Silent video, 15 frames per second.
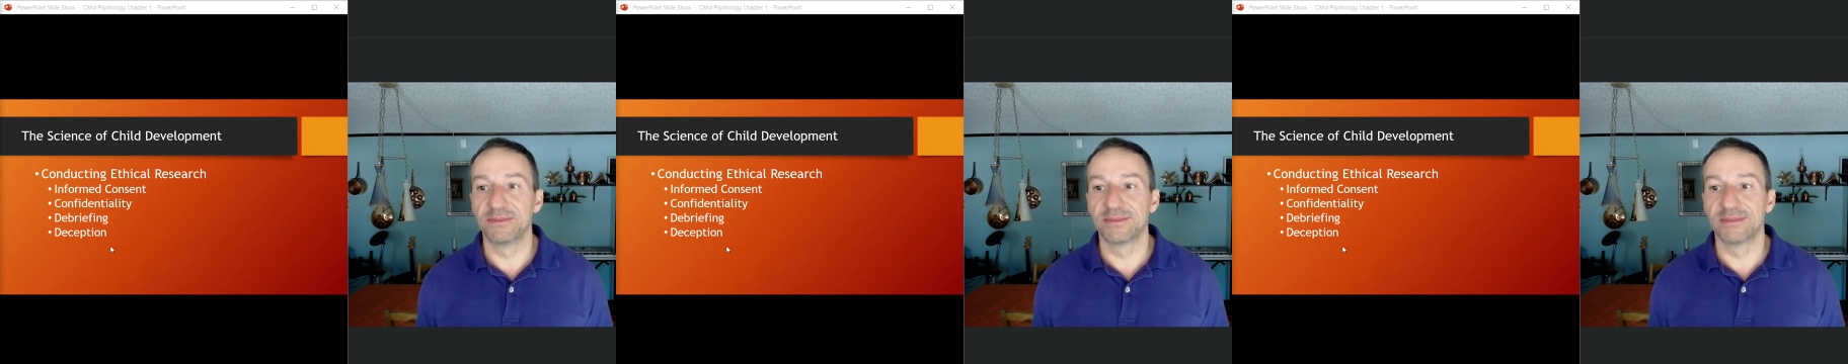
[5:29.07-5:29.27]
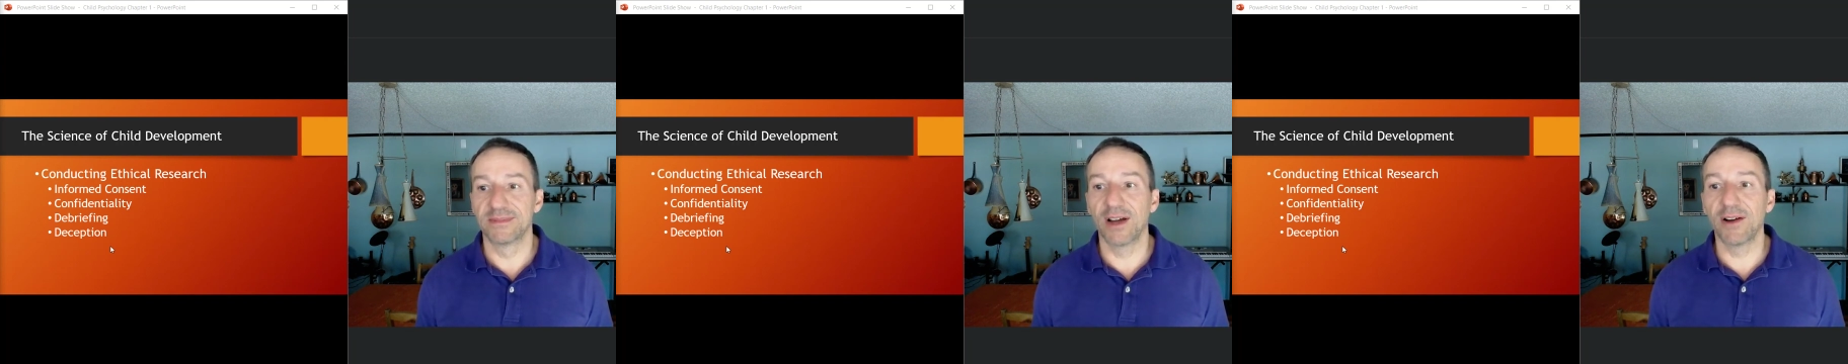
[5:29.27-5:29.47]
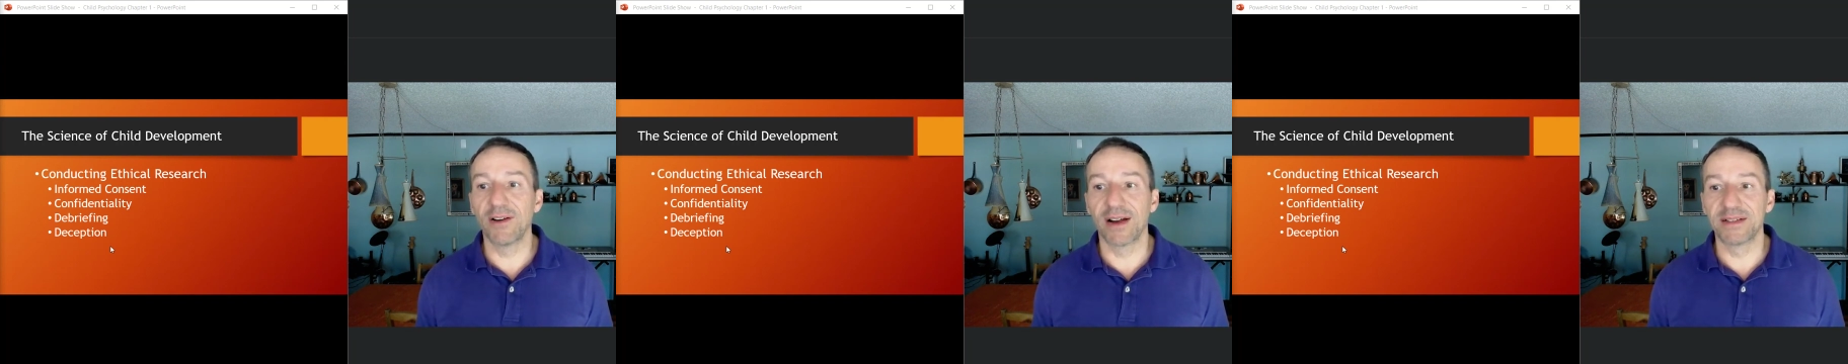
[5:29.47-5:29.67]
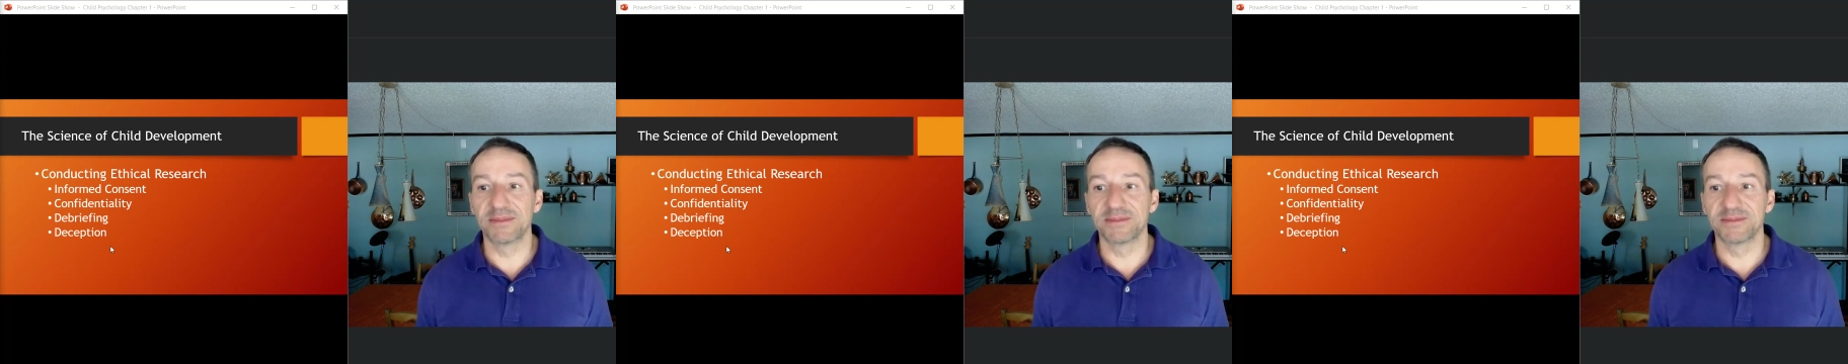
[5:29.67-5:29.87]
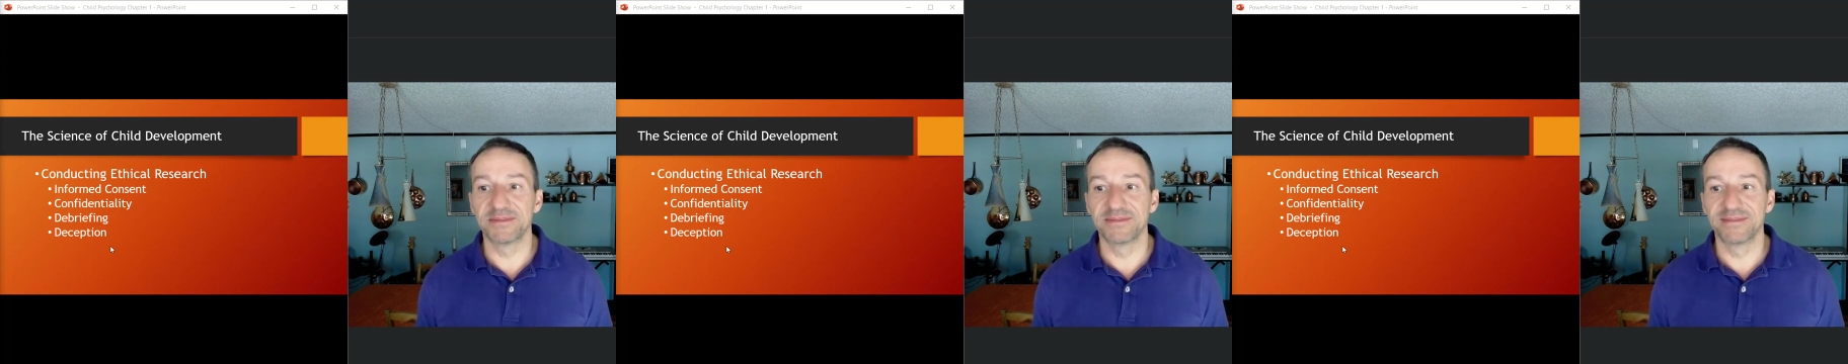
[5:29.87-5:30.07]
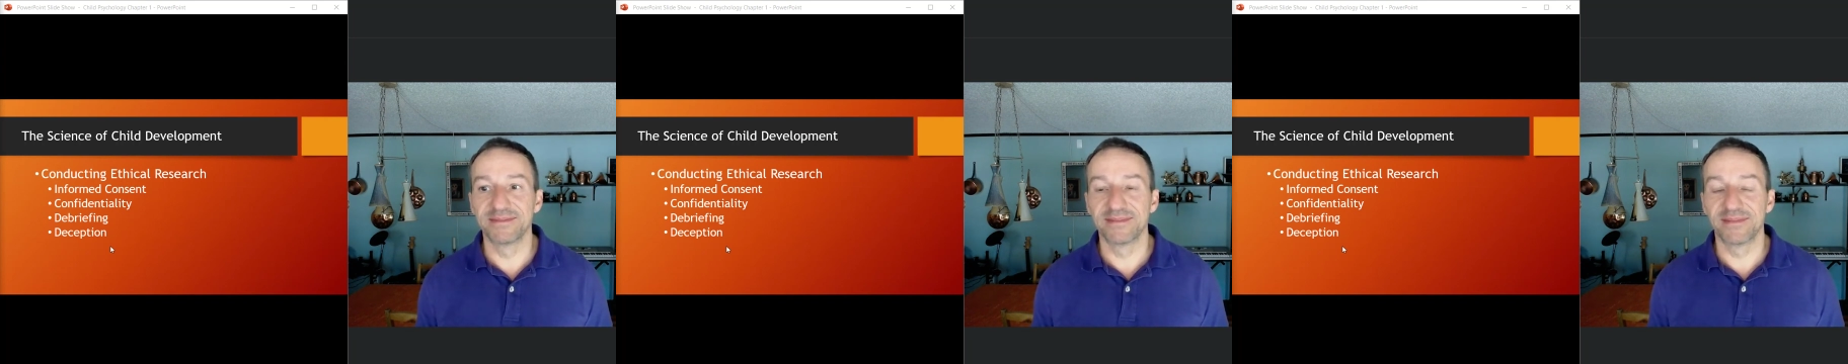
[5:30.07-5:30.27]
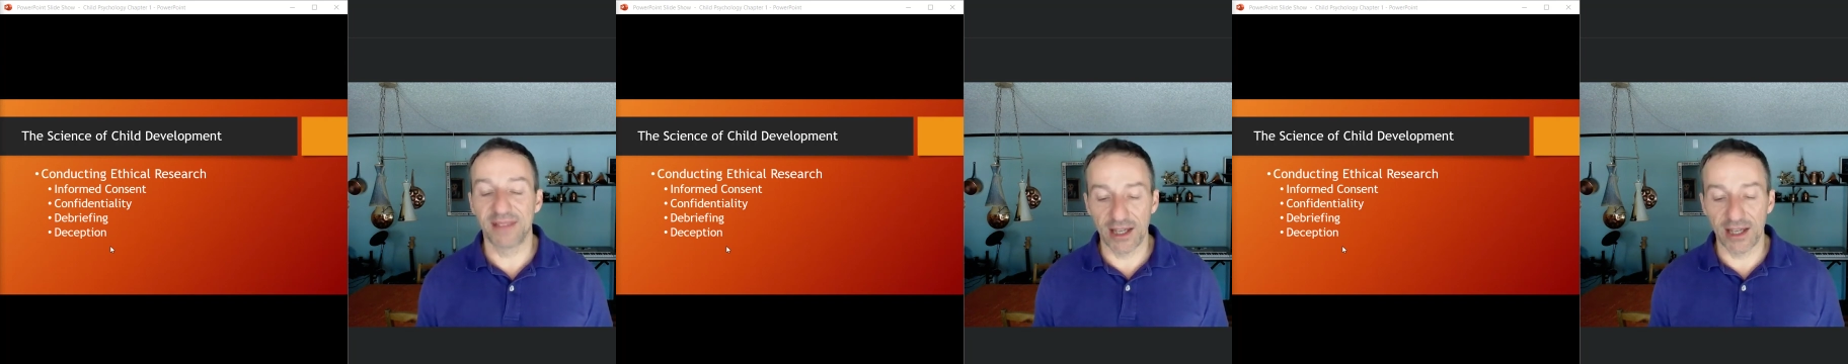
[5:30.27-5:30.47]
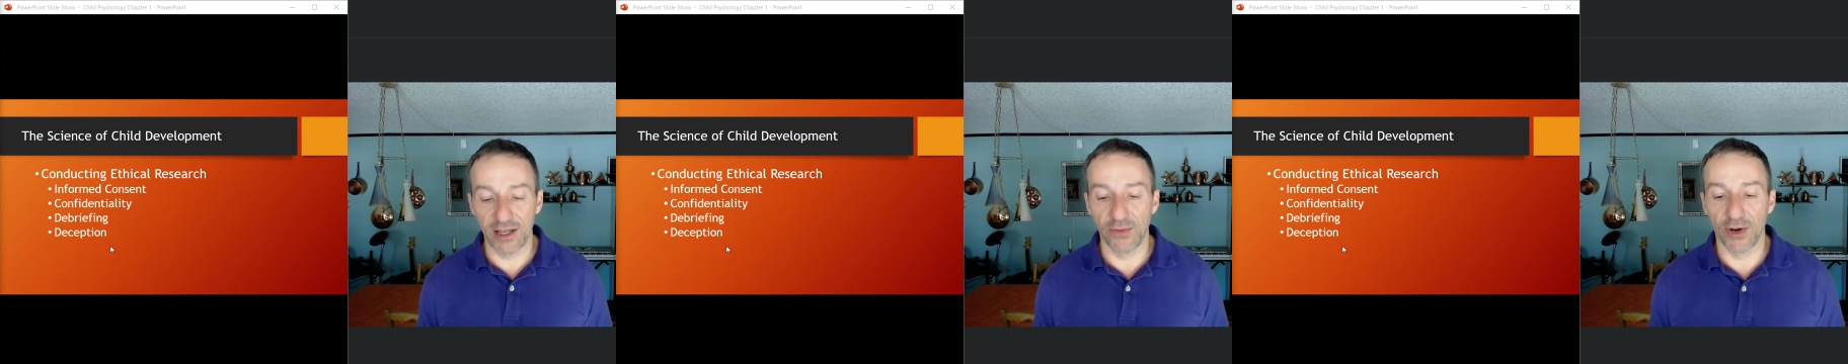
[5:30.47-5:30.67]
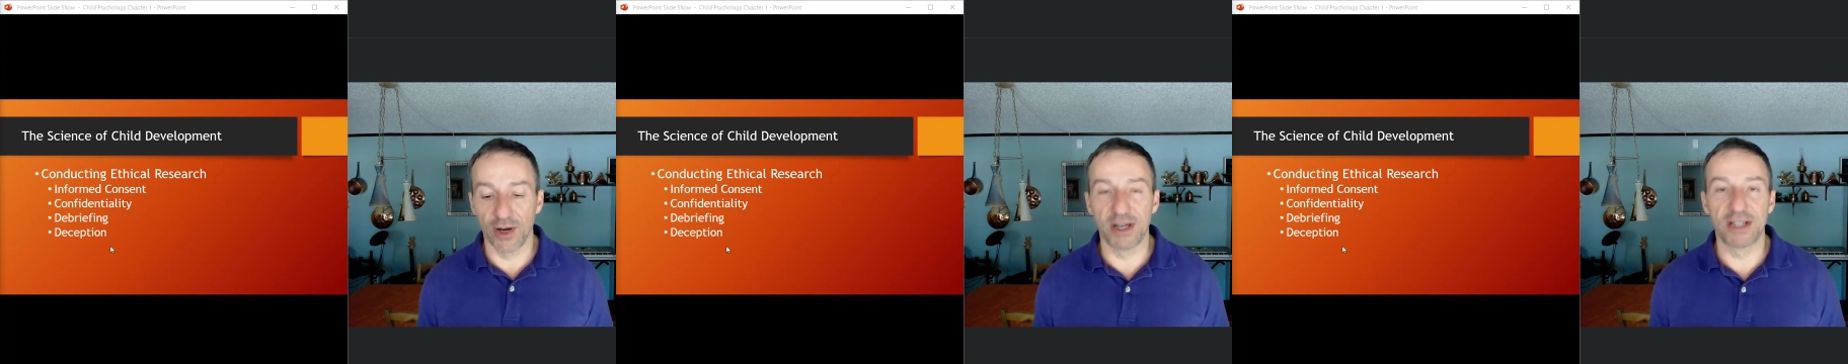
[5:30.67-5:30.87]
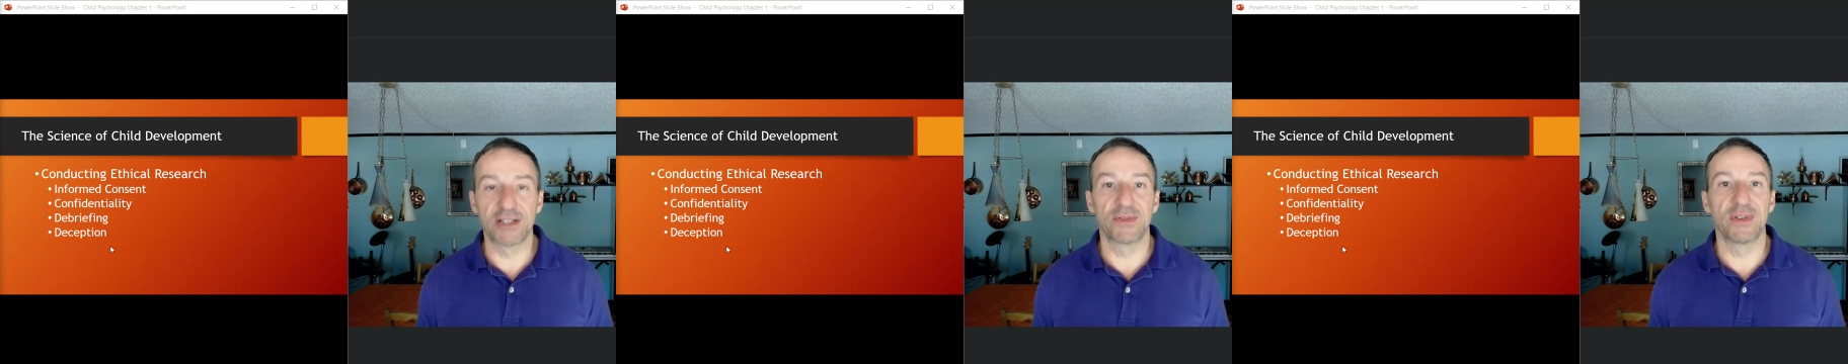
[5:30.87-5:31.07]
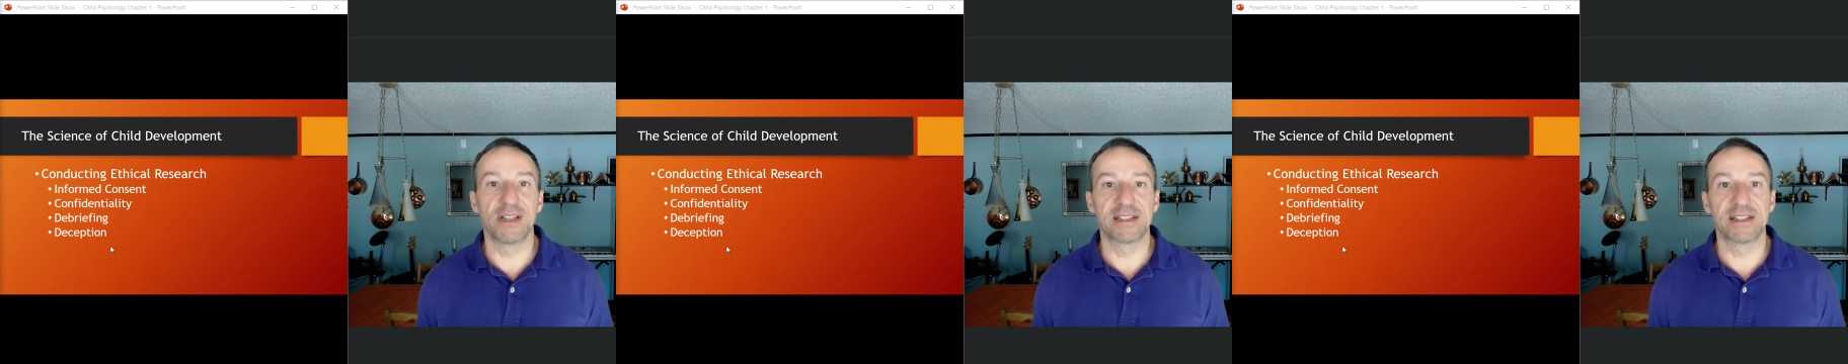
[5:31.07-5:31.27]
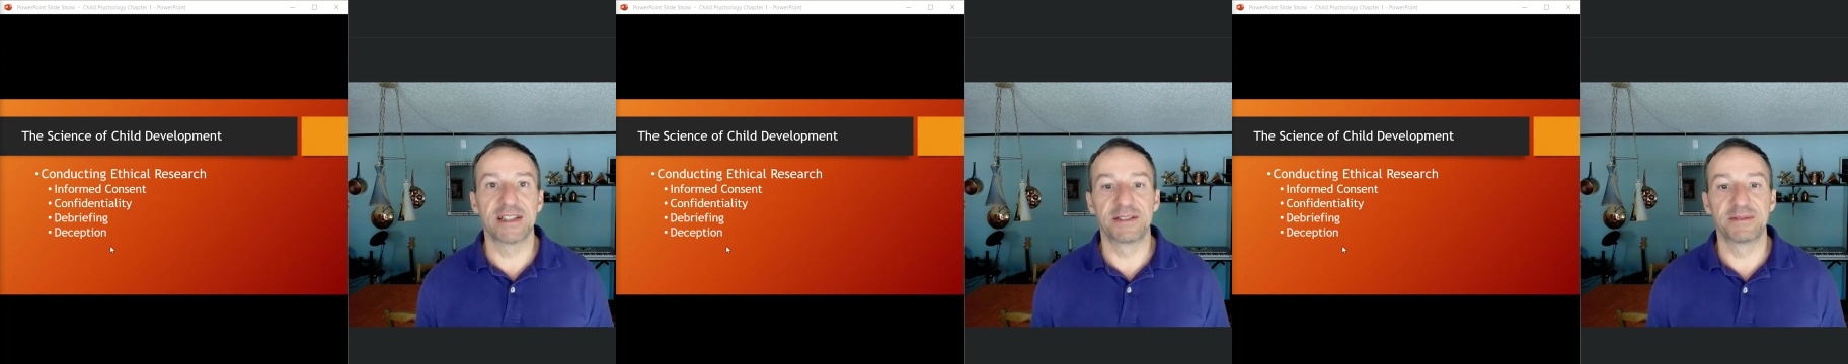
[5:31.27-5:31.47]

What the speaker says: All right. Thank you very much for listening.